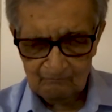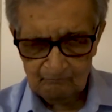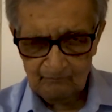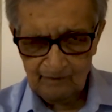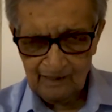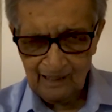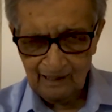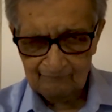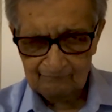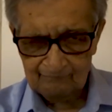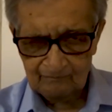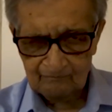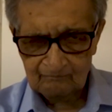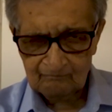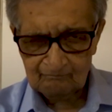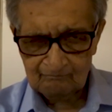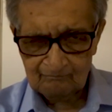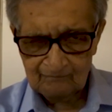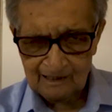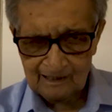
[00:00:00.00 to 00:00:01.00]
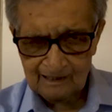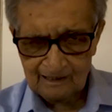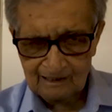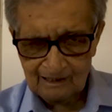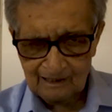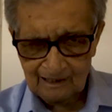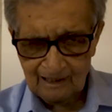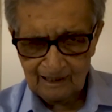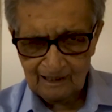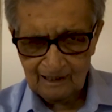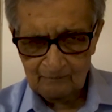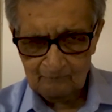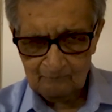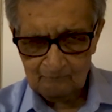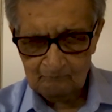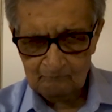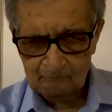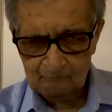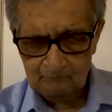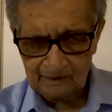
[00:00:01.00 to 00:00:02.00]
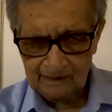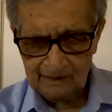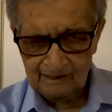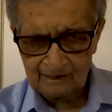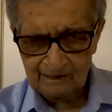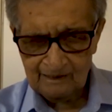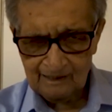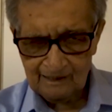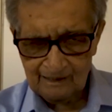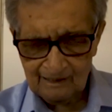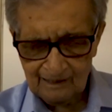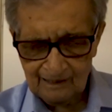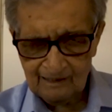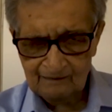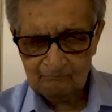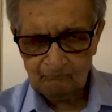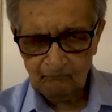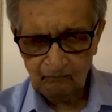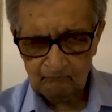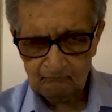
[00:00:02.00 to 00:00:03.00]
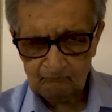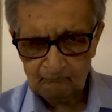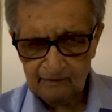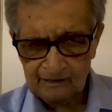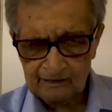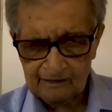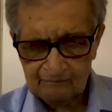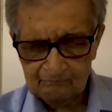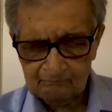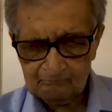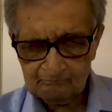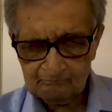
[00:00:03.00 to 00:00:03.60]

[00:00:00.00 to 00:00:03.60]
we have to be involved with.